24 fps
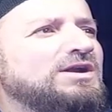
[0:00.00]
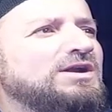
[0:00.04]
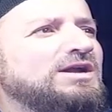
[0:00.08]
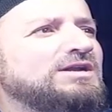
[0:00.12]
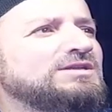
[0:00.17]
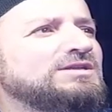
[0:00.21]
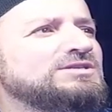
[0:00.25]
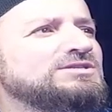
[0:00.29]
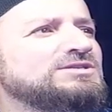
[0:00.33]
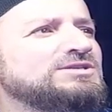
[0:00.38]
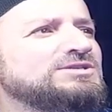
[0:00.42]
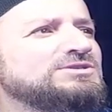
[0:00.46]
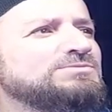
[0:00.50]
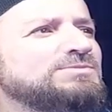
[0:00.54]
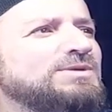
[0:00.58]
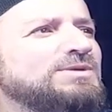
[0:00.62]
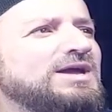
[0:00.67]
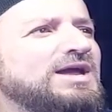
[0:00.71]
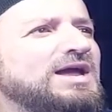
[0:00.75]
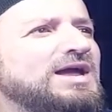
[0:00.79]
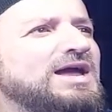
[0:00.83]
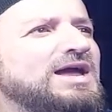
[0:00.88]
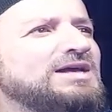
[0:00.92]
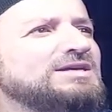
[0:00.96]
and this is
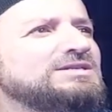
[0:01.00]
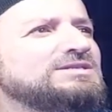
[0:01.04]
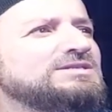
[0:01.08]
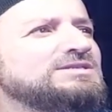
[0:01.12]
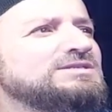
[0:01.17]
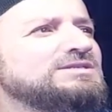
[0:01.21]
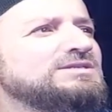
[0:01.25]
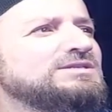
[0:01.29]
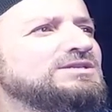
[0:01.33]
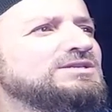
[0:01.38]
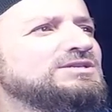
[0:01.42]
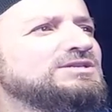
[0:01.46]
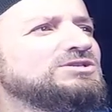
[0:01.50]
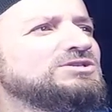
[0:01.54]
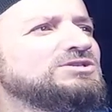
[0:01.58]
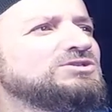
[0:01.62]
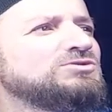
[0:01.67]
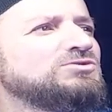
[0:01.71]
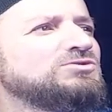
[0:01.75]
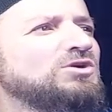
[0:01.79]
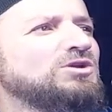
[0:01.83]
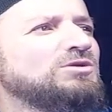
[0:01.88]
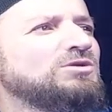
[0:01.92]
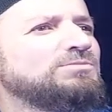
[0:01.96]
my S, this
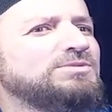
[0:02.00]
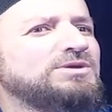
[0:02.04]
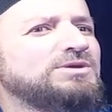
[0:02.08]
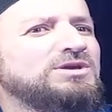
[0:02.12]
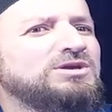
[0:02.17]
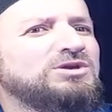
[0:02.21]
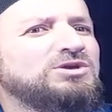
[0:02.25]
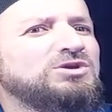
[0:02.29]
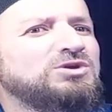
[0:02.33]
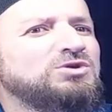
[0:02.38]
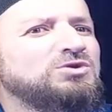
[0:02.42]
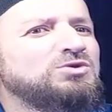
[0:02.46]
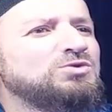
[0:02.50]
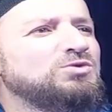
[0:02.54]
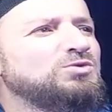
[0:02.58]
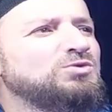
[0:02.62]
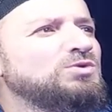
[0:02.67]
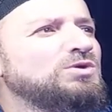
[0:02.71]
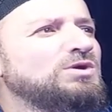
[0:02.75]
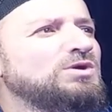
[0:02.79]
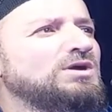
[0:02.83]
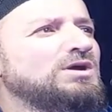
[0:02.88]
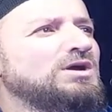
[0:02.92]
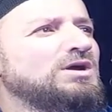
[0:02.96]
is going to be
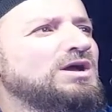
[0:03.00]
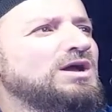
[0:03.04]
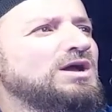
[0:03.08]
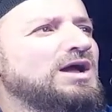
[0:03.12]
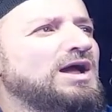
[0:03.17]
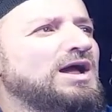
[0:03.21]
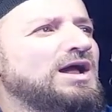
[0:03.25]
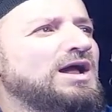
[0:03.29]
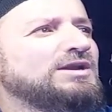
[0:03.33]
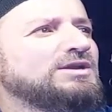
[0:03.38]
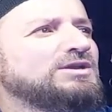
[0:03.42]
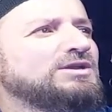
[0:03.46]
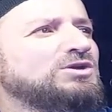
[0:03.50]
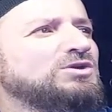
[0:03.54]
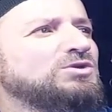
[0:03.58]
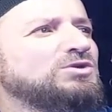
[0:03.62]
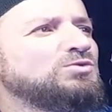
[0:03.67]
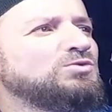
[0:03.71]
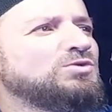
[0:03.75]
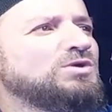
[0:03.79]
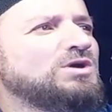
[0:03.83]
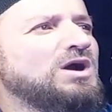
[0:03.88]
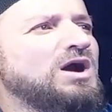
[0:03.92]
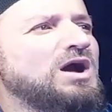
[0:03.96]
Q and
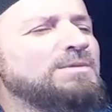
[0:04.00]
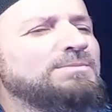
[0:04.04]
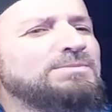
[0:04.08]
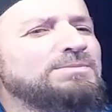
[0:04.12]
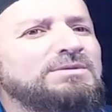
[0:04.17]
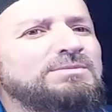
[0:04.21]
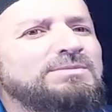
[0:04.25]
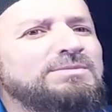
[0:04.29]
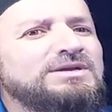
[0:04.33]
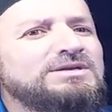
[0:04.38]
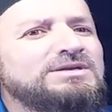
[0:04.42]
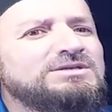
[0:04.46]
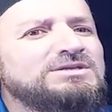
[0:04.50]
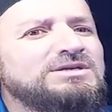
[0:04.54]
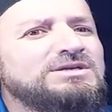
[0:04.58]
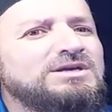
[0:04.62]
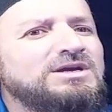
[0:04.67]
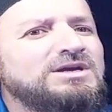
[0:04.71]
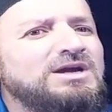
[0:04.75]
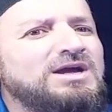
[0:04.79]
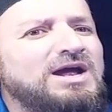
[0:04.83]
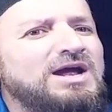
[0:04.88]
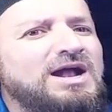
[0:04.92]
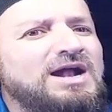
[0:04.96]
Q complement,
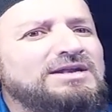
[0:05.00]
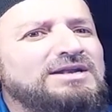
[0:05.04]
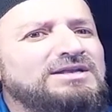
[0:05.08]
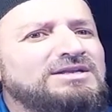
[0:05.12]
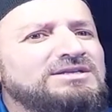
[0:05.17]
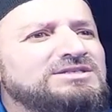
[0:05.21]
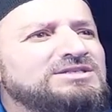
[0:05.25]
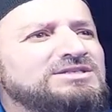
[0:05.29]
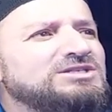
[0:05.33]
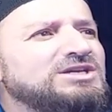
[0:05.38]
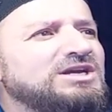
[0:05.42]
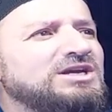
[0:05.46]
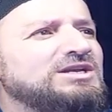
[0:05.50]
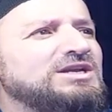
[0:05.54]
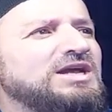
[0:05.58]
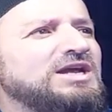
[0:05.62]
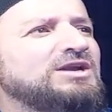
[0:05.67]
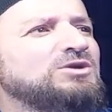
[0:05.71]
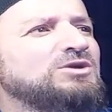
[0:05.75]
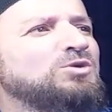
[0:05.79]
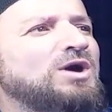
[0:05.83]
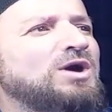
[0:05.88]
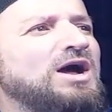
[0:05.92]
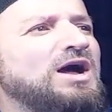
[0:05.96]
and then state.
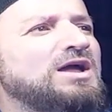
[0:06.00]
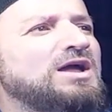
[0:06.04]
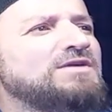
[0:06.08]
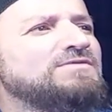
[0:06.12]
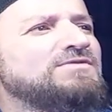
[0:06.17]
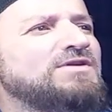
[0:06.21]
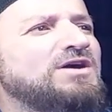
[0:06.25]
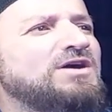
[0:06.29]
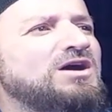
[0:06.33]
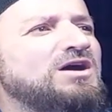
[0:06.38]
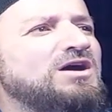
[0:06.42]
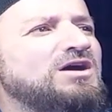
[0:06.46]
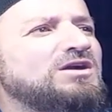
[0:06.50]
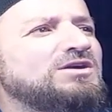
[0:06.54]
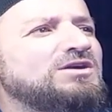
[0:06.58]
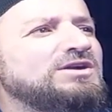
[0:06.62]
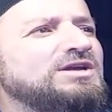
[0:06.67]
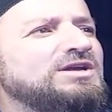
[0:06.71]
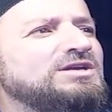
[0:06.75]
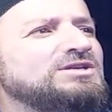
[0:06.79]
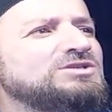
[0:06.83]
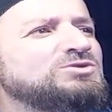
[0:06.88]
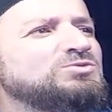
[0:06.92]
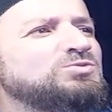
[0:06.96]
I know if R
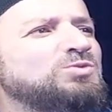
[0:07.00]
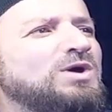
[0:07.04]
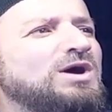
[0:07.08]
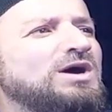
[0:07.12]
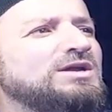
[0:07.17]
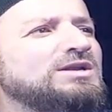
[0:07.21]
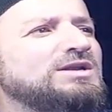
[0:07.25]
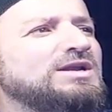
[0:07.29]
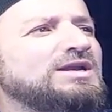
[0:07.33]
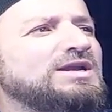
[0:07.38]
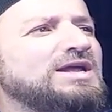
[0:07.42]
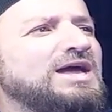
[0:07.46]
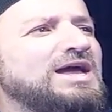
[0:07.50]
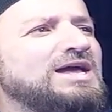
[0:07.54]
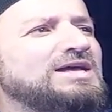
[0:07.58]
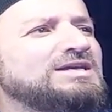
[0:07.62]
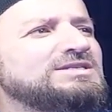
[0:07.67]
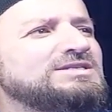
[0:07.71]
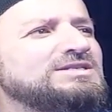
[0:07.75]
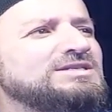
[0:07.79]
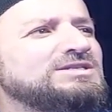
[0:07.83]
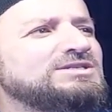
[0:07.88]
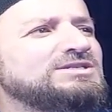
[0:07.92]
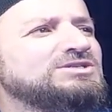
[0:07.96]
is 1 and
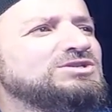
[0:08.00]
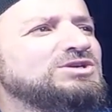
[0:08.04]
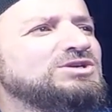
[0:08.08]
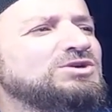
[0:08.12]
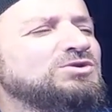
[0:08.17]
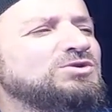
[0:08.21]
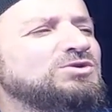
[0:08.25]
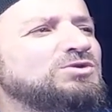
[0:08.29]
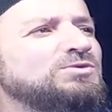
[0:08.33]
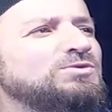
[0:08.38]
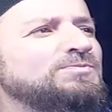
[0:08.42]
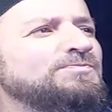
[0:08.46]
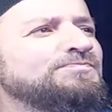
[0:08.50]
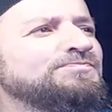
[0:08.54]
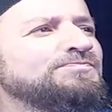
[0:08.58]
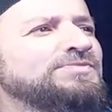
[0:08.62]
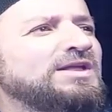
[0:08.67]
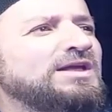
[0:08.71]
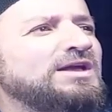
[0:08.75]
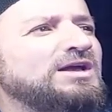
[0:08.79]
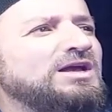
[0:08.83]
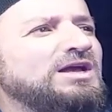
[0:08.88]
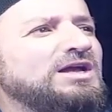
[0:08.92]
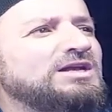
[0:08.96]
S is 0,
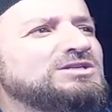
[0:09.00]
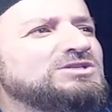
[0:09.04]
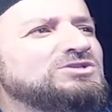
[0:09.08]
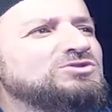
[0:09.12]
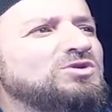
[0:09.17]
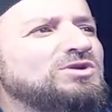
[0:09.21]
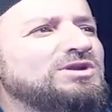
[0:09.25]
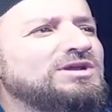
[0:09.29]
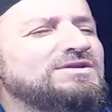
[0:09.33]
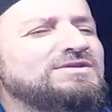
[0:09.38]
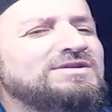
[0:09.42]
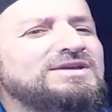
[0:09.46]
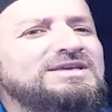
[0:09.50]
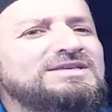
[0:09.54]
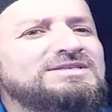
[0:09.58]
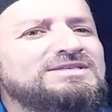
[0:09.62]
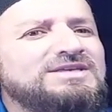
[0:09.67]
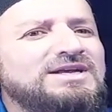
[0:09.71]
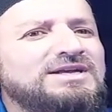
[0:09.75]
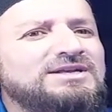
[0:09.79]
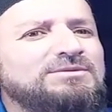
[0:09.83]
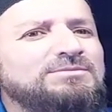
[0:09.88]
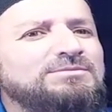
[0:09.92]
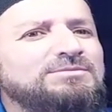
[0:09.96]
it is going to
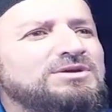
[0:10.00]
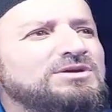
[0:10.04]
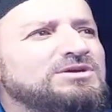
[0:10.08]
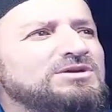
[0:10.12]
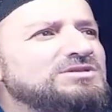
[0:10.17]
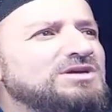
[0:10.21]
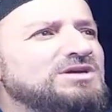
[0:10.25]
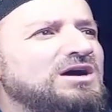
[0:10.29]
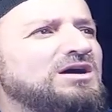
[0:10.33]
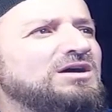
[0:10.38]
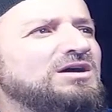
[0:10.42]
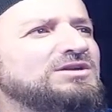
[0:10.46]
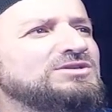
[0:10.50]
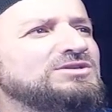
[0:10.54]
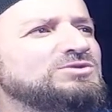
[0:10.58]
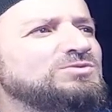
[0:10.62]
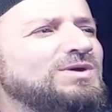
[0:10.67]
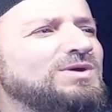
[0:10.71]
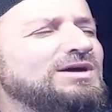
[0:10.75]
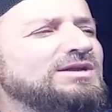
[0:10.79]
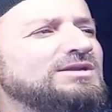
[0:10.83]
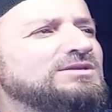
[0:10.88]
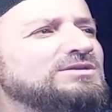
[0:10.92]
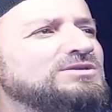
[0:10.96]
reset because R is
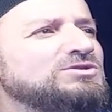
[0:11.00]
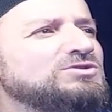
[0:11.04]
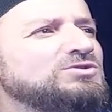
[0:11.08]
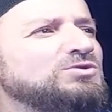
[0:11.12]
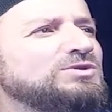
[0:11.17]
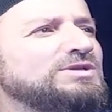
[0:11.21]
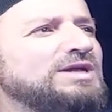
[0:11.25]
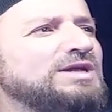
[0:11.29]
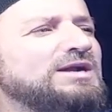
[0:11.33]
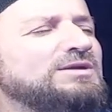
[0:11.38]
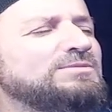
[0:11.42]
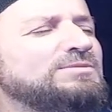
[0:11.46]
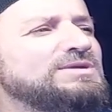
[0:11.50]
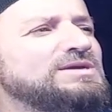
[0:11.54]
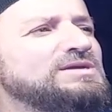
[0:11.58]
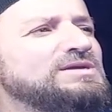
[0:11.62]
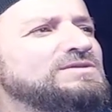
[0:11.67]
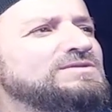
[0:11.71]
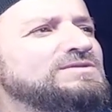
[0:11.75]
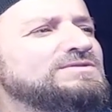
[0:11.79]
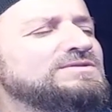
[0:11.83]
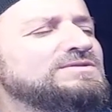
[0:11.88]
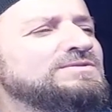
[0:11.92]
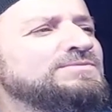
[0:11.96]
1. So that
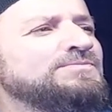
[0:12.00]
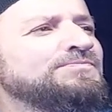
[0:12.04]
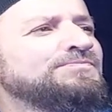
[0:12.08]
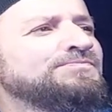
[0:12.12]
means